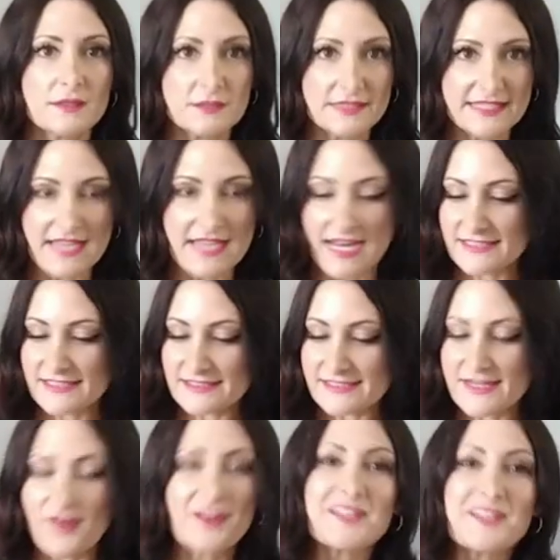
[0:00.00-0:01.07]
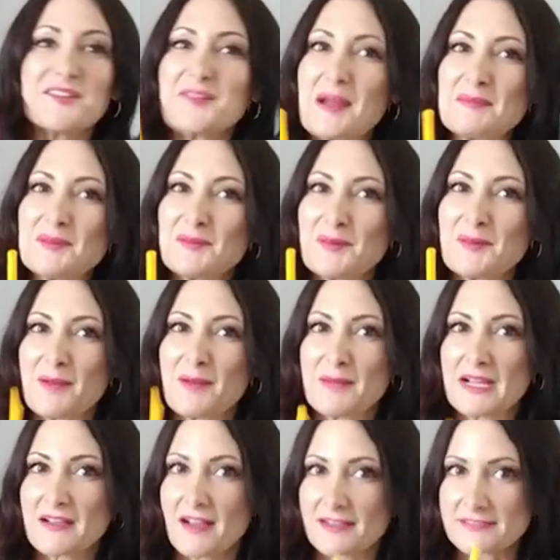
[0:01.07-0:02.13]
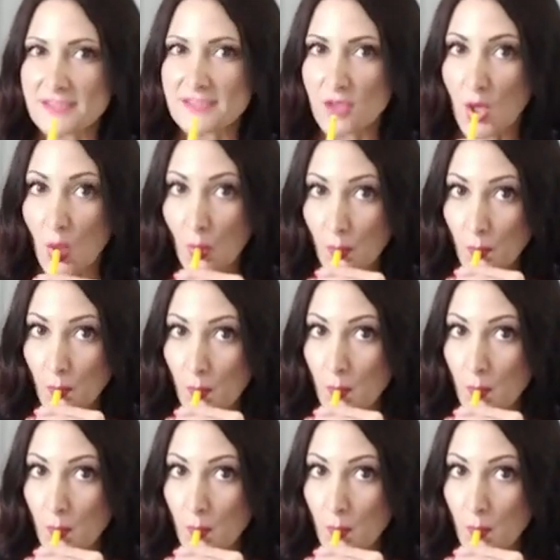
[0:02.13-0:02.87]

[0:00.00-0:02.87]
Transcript: Clean hands, now I can wrap them around my cocktail.